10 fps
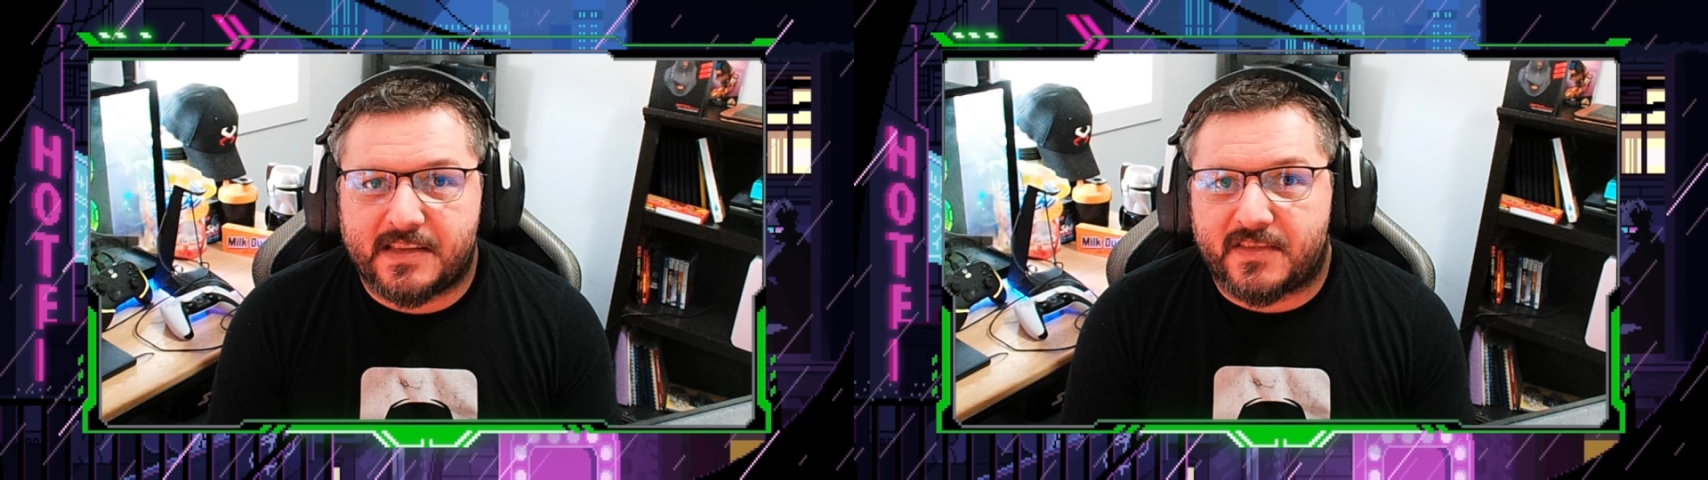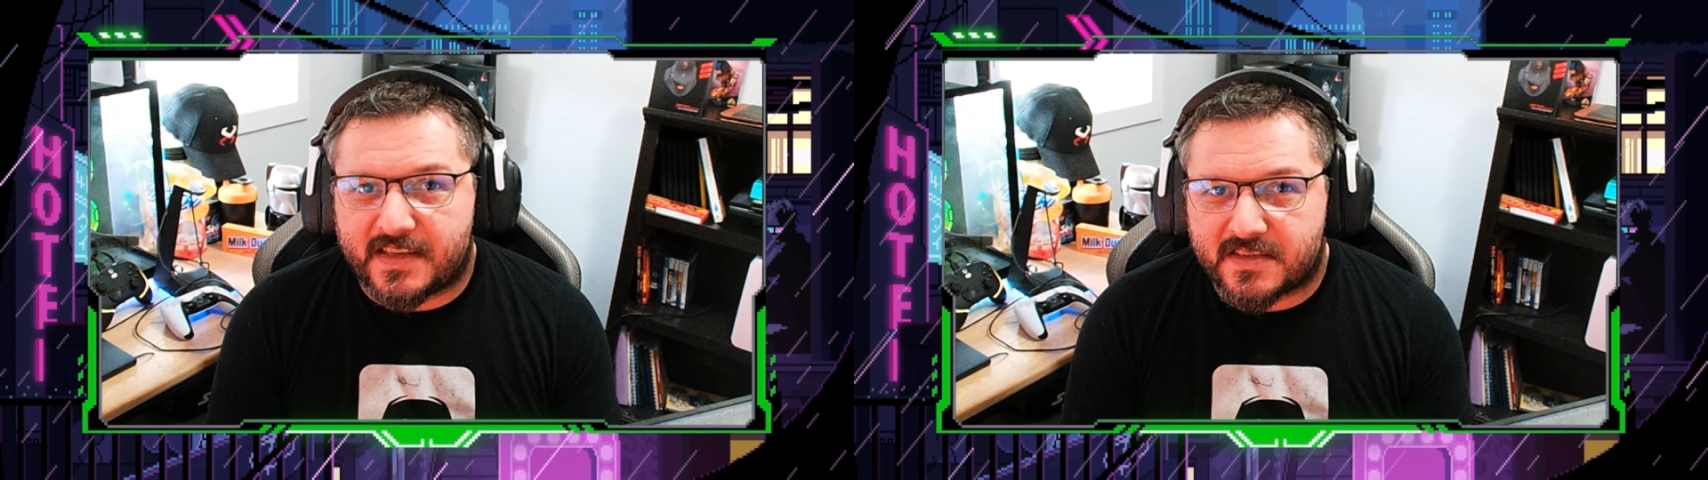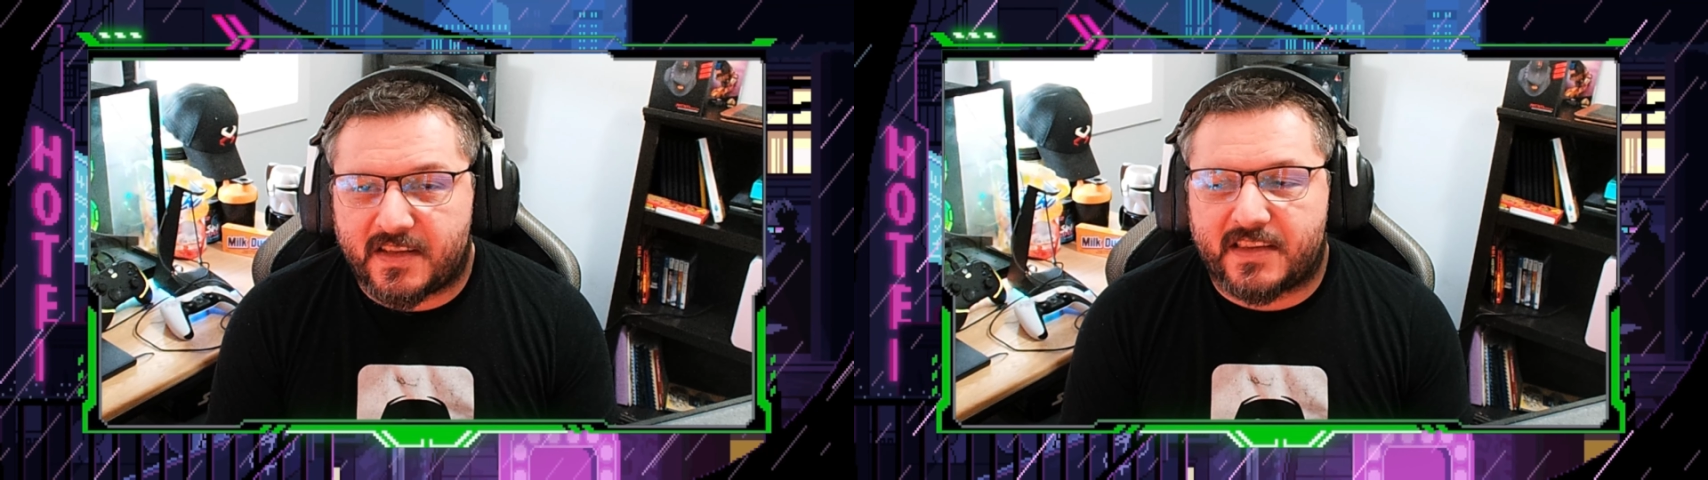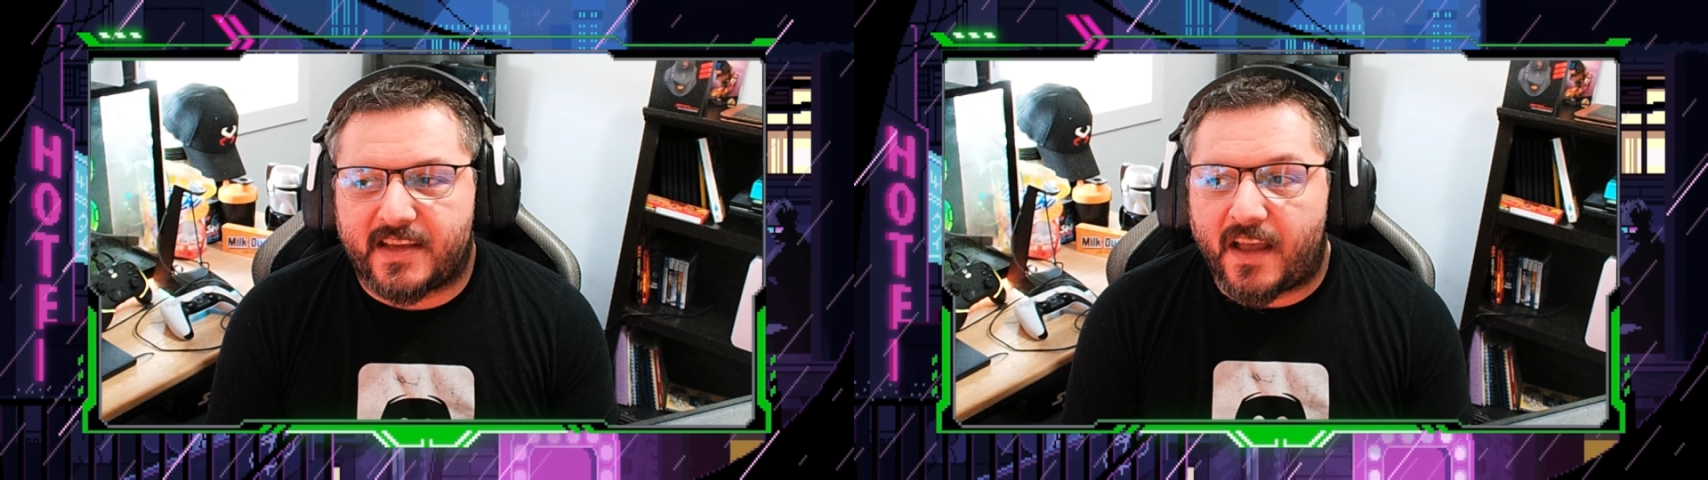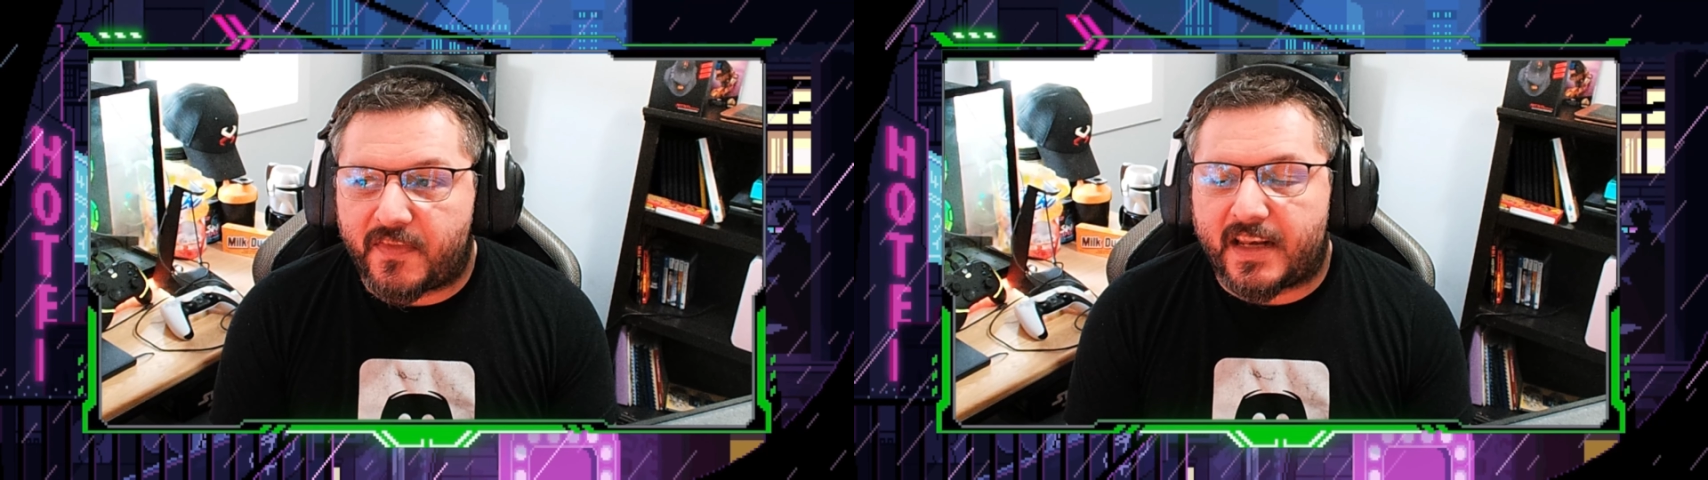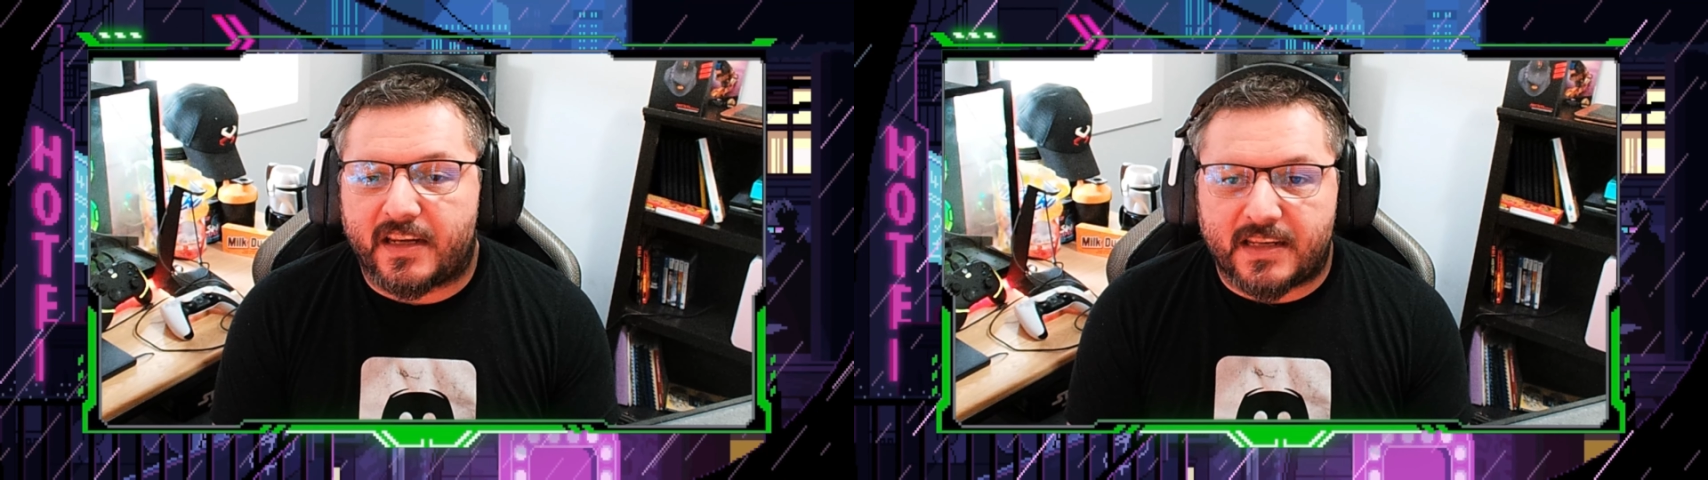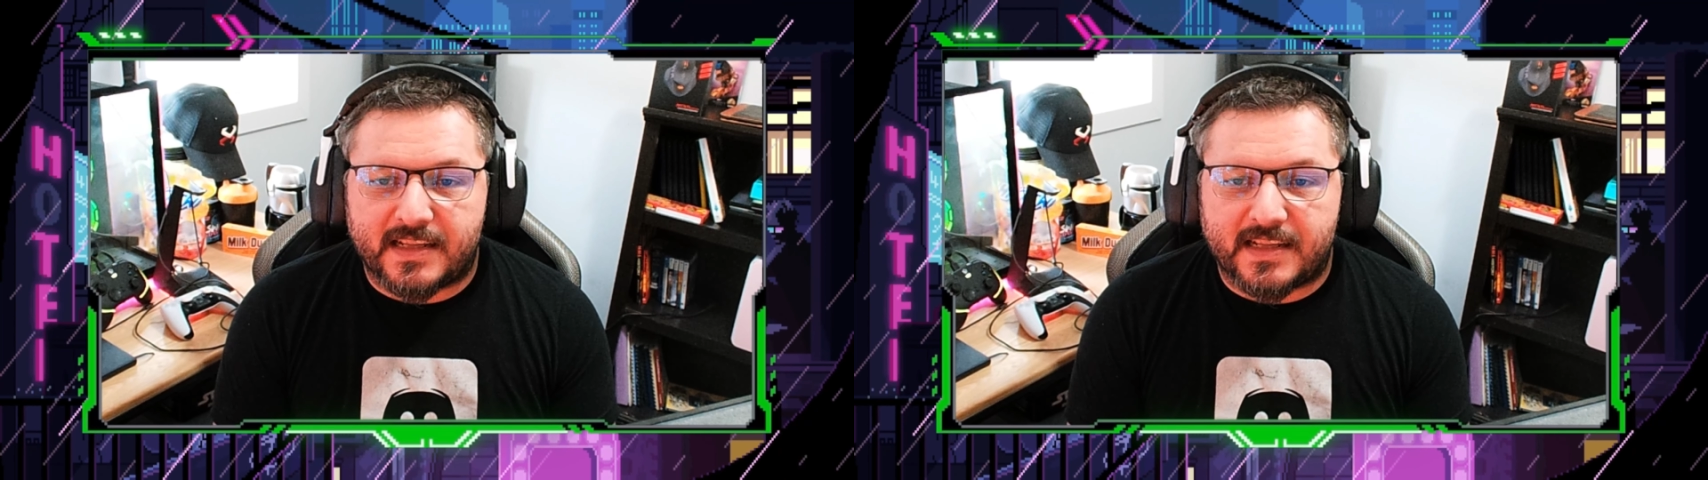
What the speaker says: and things like that it